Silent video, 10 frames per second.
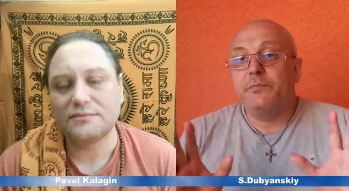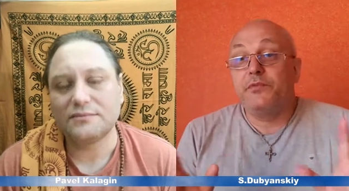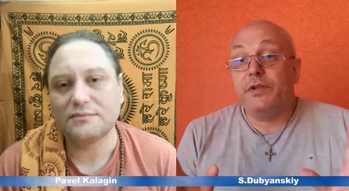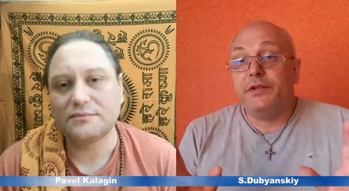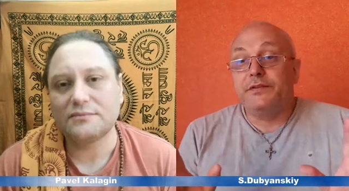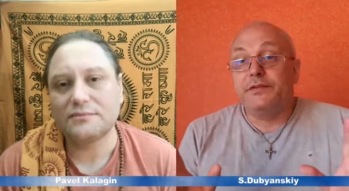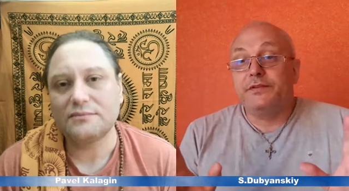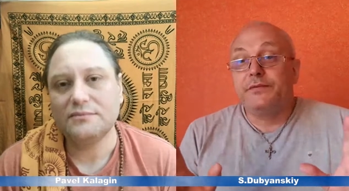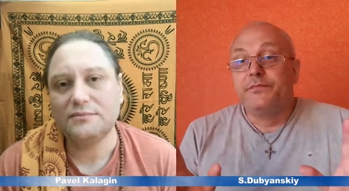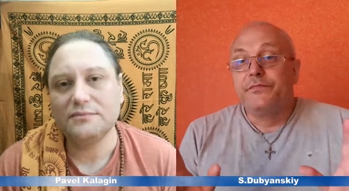Speaker 1: can be
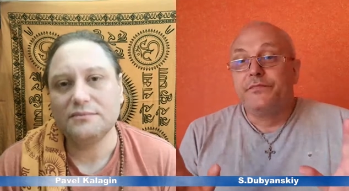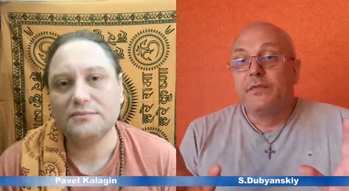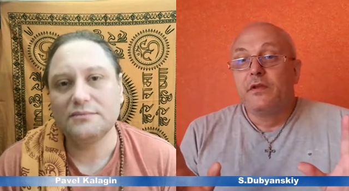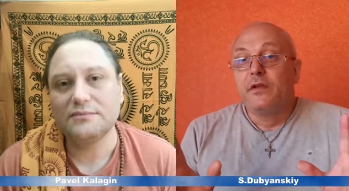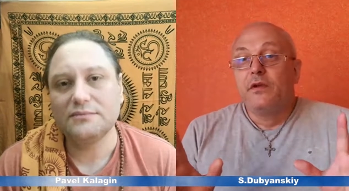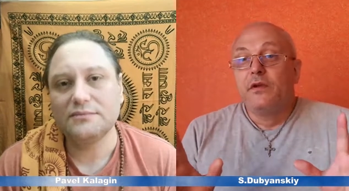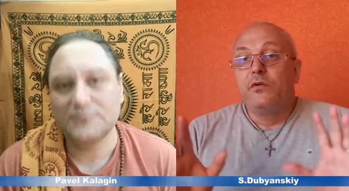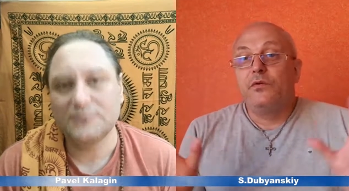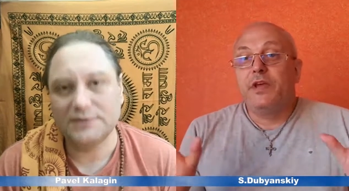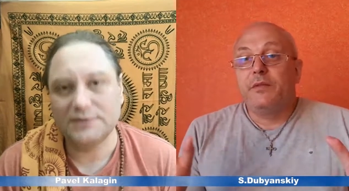priest,
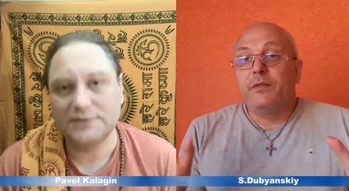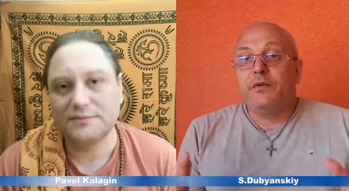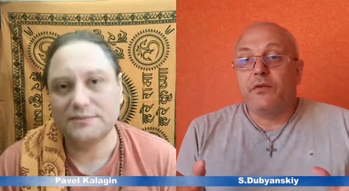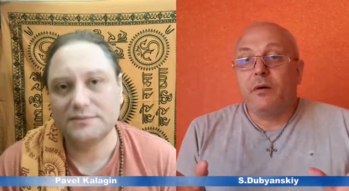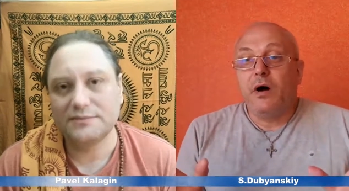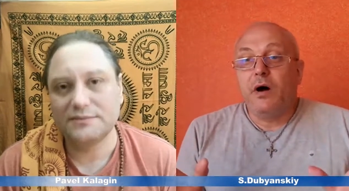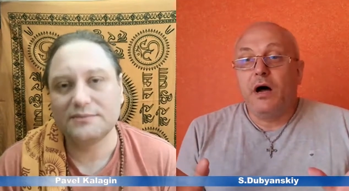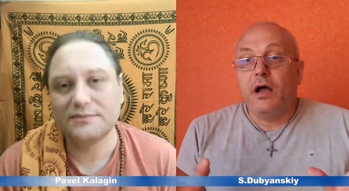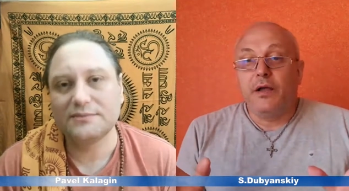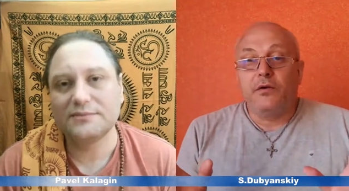who yeah. can be
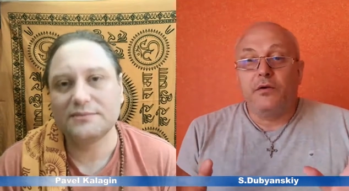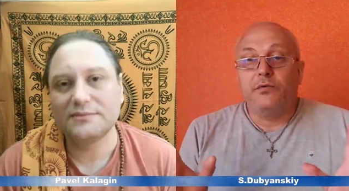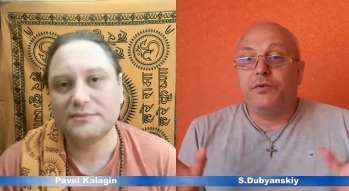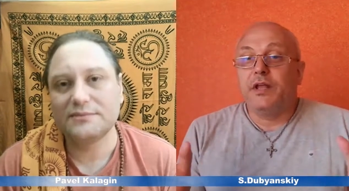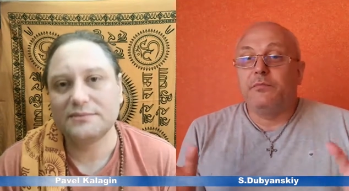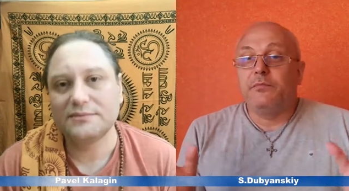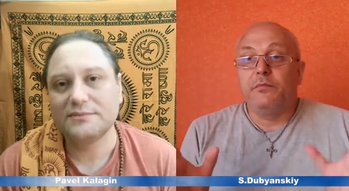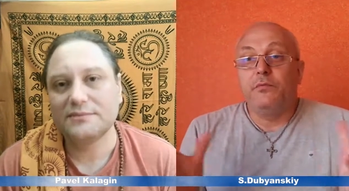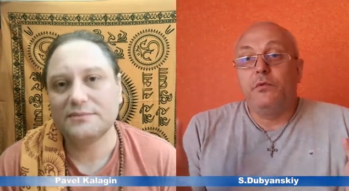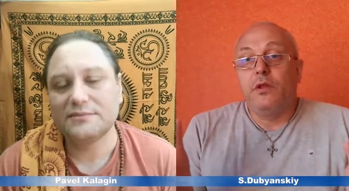rabbi, who
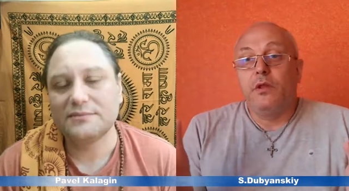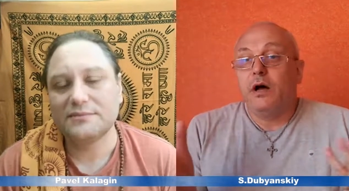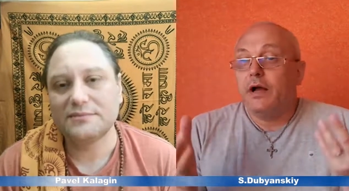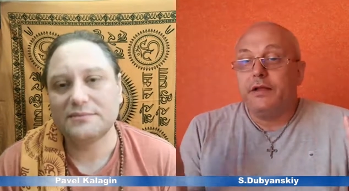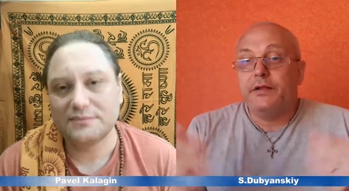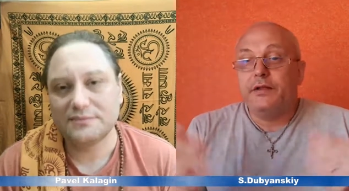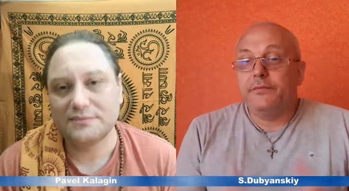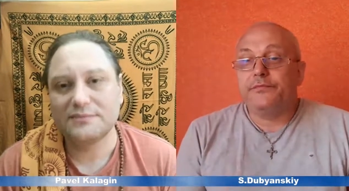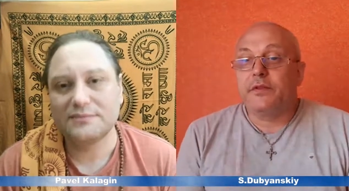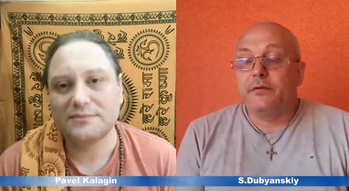can be mullah
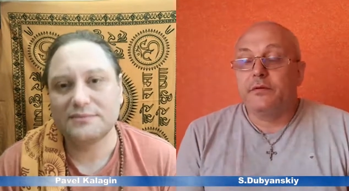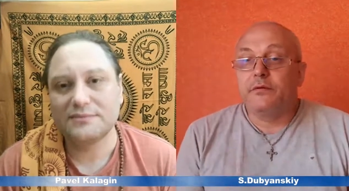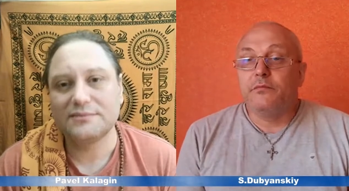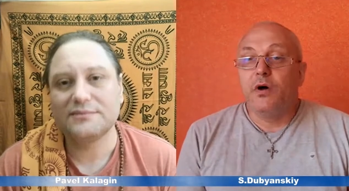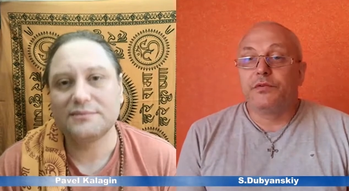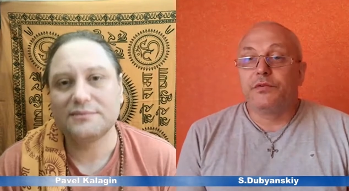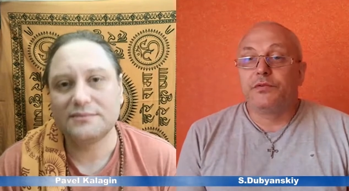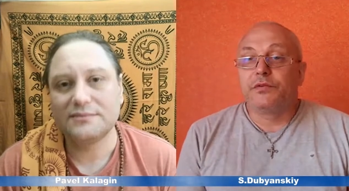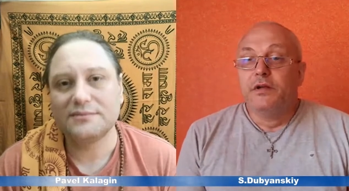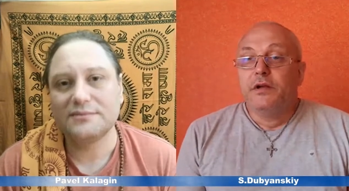in a,
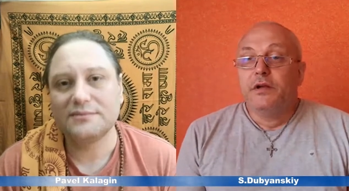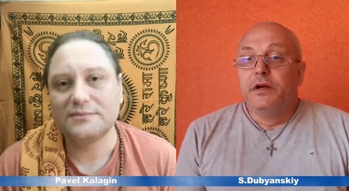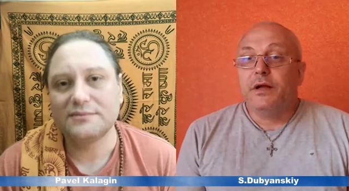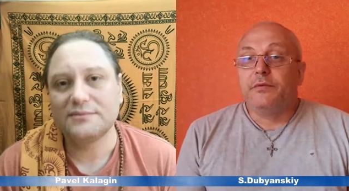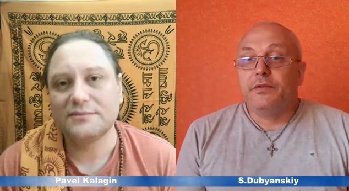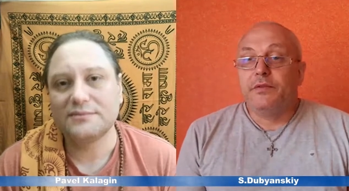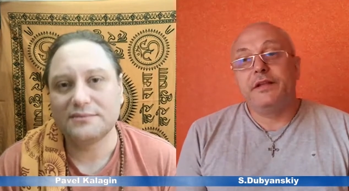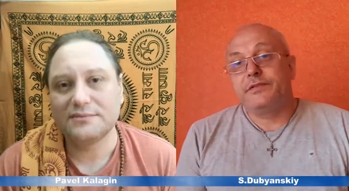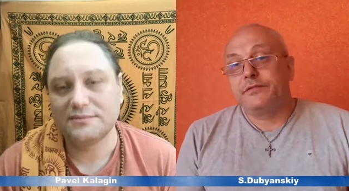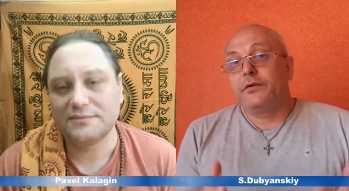mosque. I
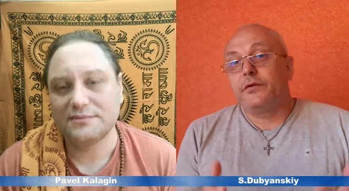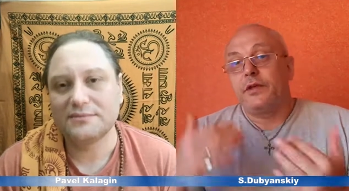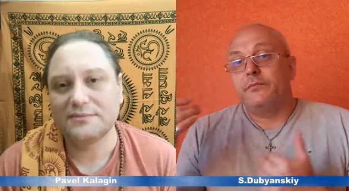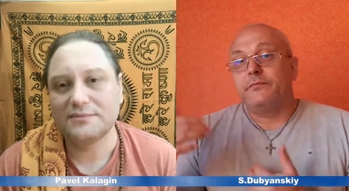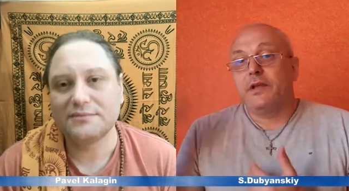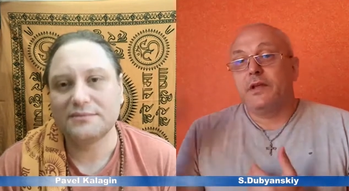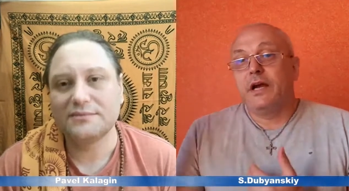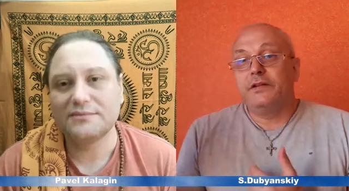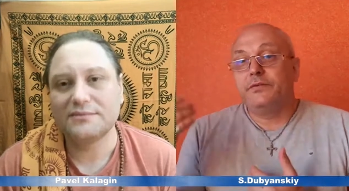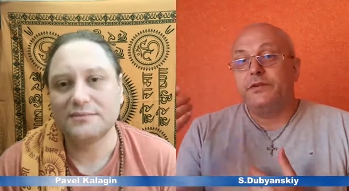mean, that's okay,
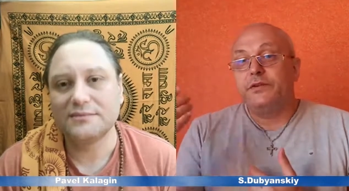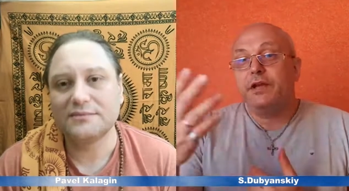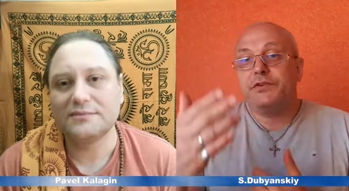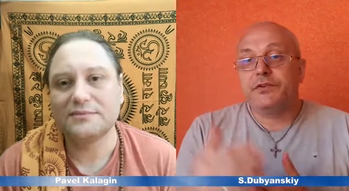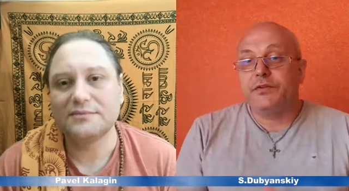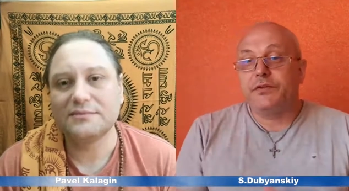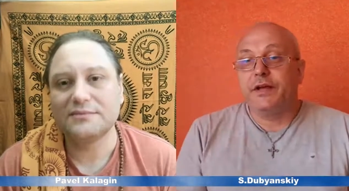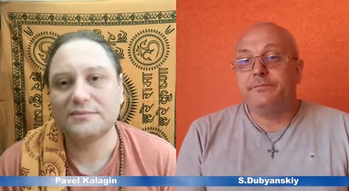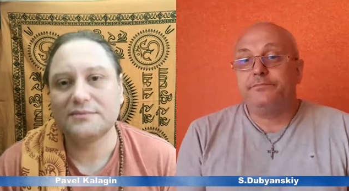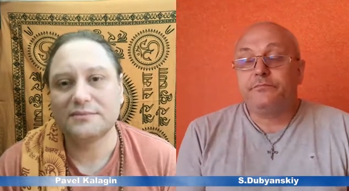got
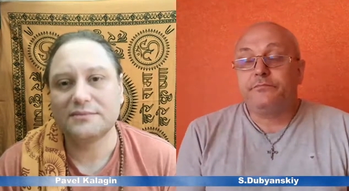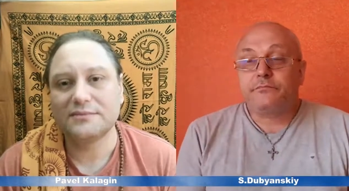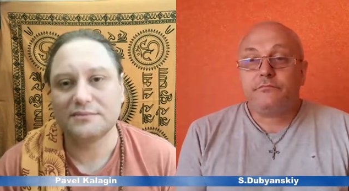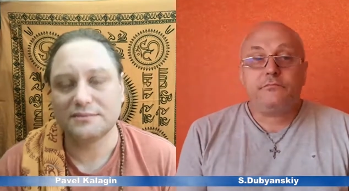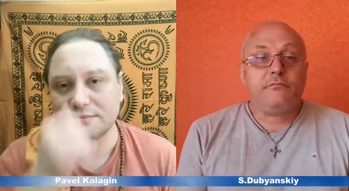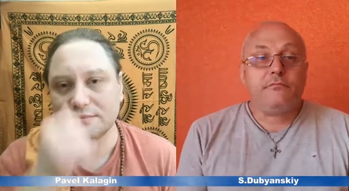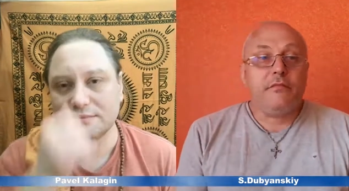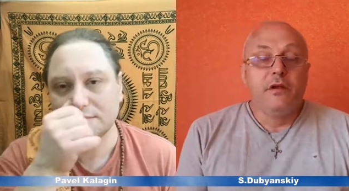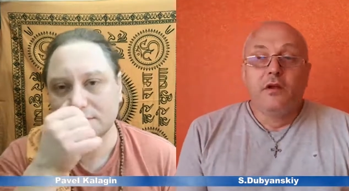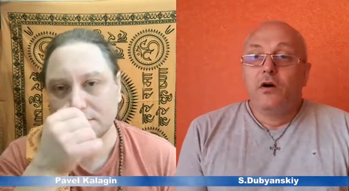education, then
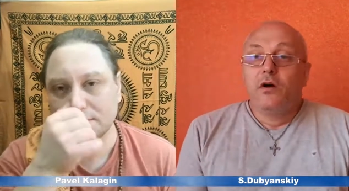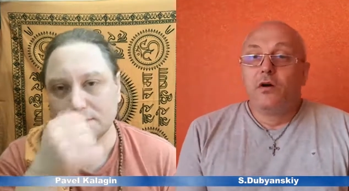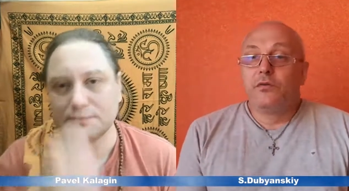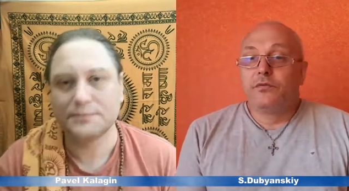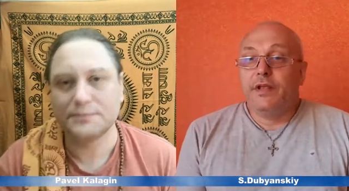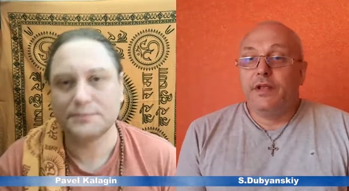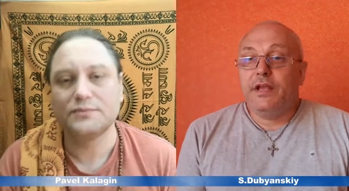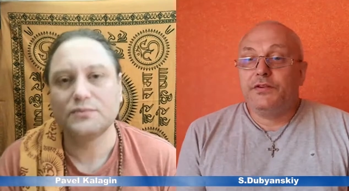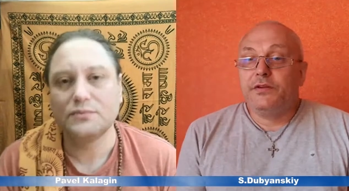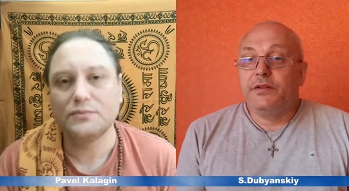
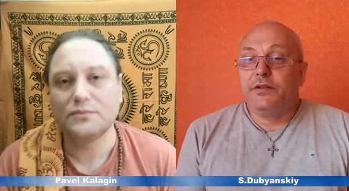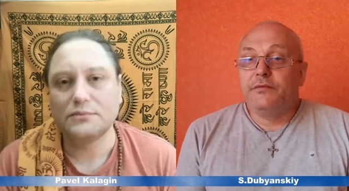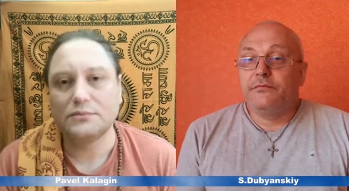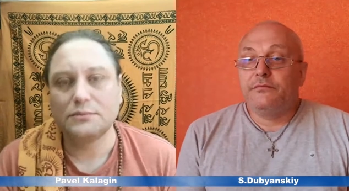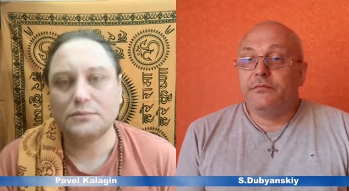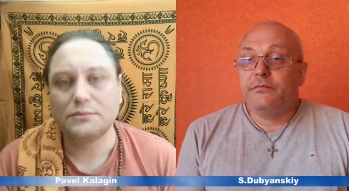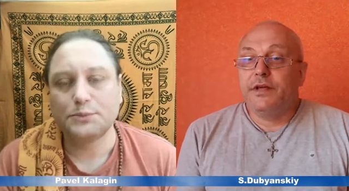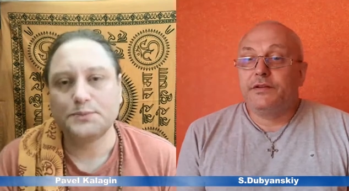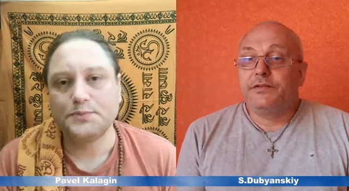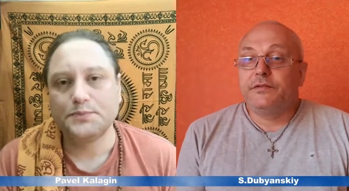ordination, and
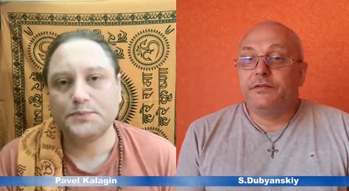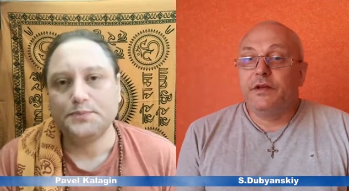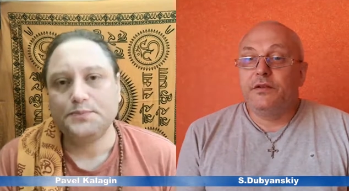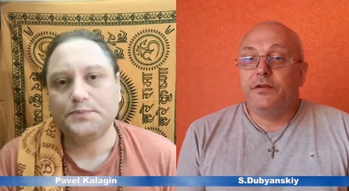that's